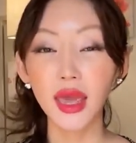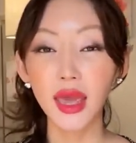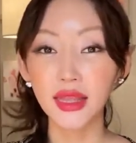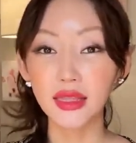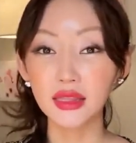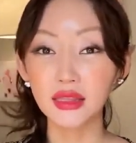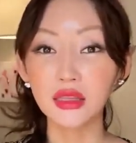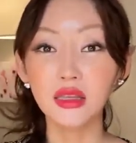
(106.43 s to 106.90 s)

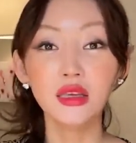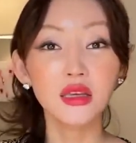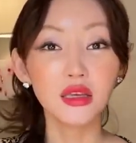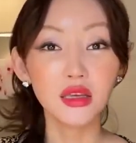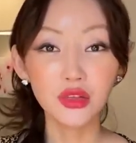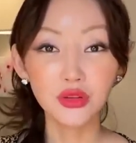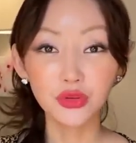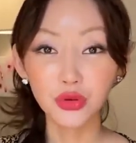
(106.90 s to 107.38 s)
And
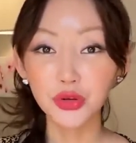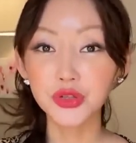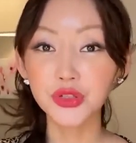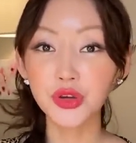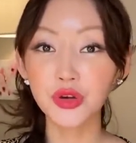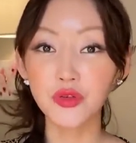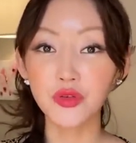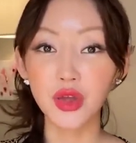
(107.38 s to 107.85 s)
in
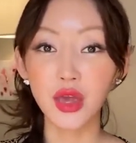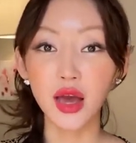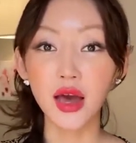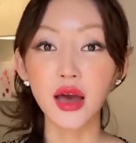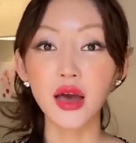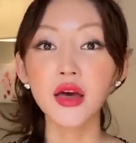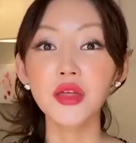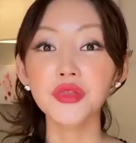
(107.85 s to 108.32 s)
North
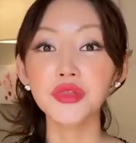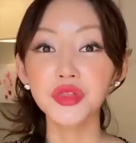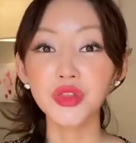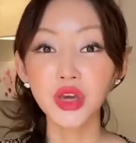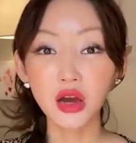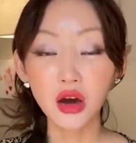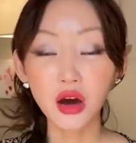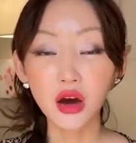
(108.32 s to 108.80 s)
Korea,
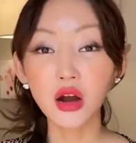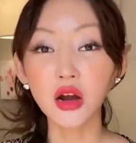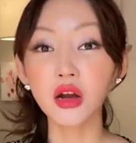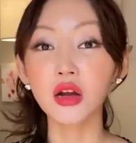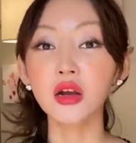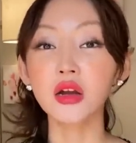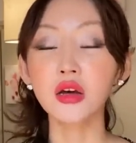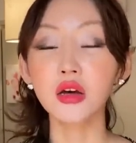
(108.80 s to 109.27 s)
there
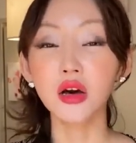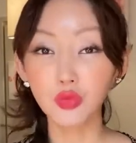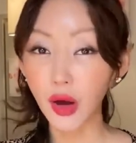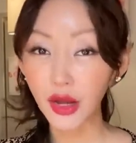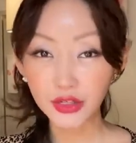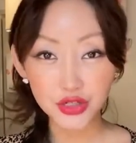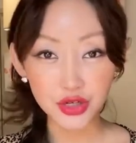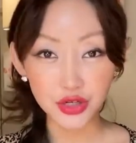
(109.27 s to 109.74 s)
are
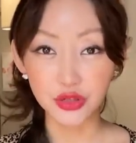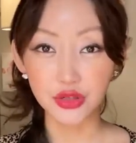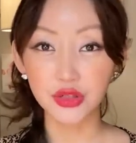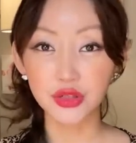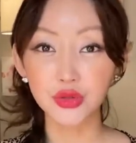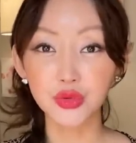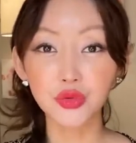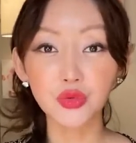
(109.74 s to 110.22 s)

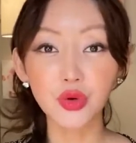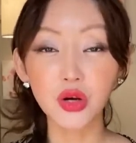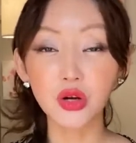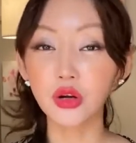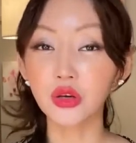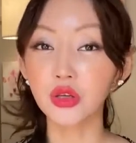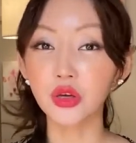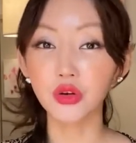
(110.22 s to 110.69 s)
watchers who are
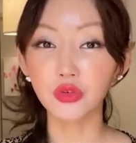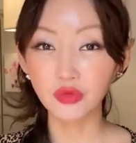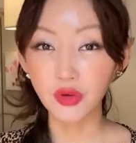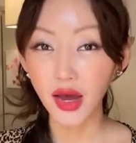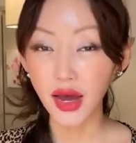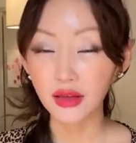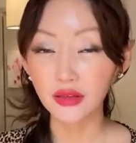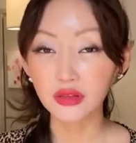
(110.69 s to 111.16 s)
going
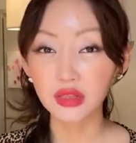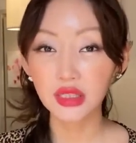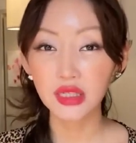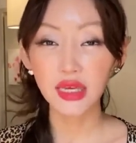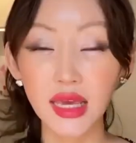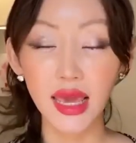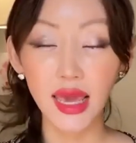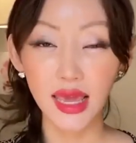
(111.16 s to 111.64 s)

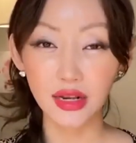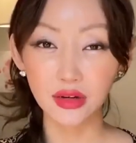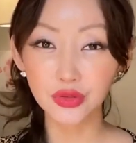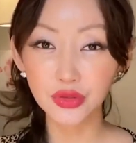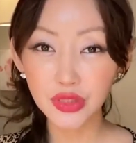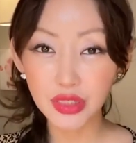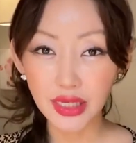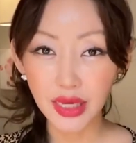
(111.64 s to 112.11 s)
around
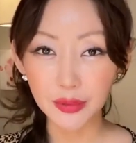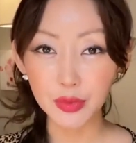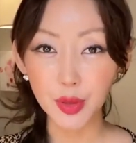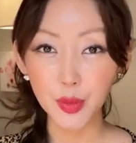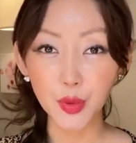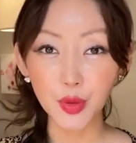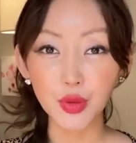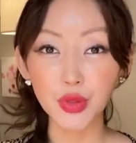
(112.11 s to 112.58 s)
and looking at
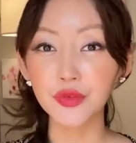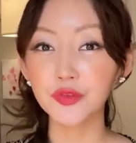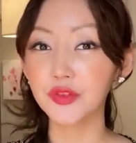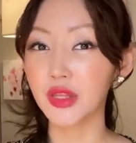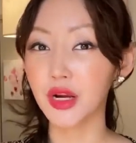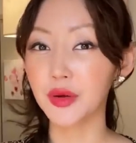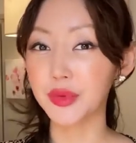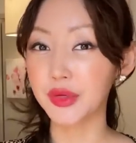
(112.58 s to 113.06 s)
people
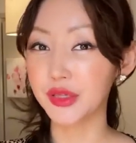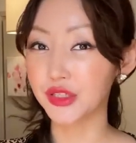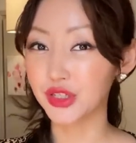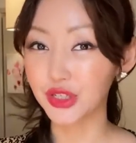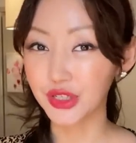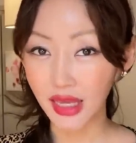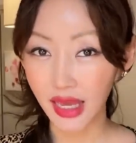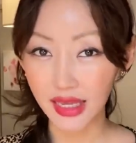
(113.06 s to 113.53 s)
if they are being
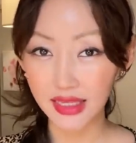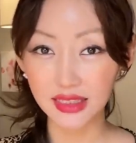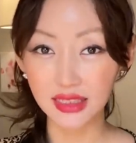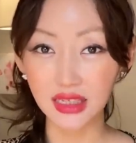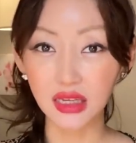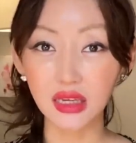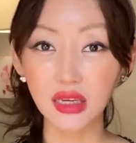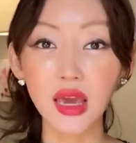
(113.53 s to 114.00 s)

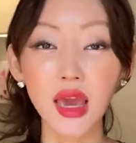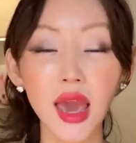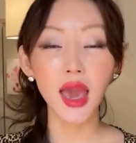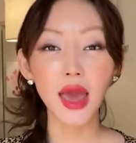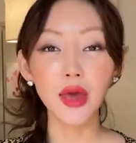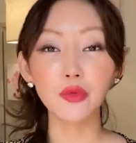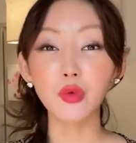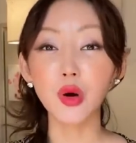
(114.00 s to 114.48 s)
sarcastic
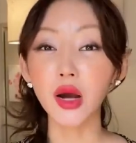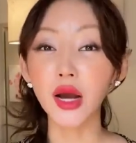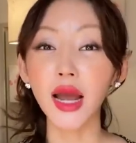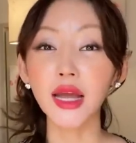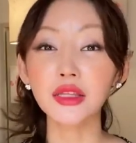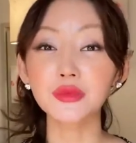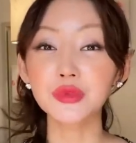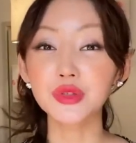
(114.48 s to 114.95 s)
and what
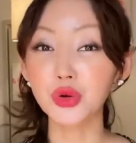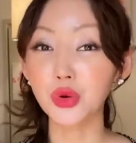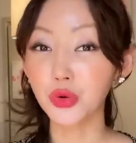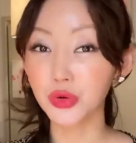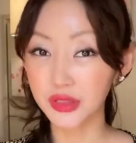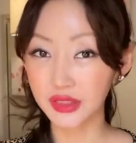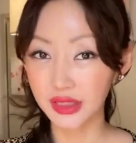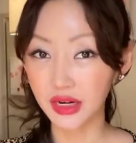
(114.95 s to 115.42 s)
kind of
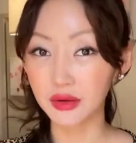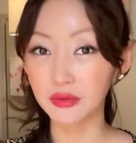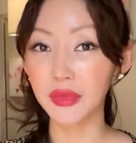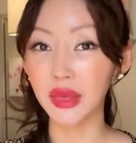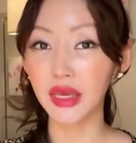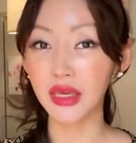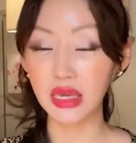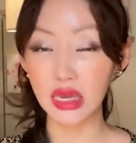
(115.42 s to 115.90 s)
jokes they are
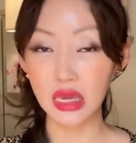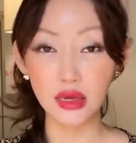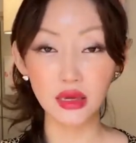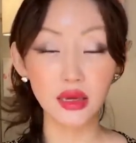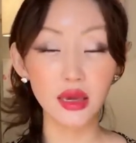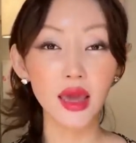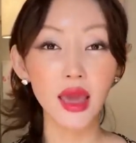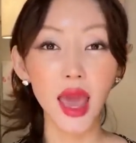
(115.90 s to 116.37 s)

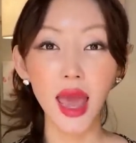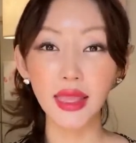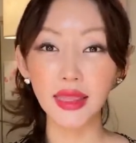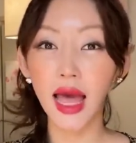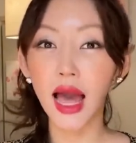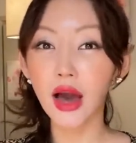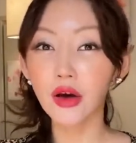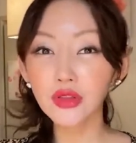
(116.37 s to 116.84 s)
making
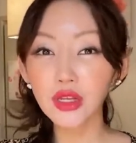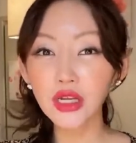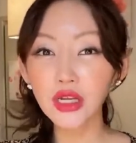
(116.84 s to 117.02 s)
and how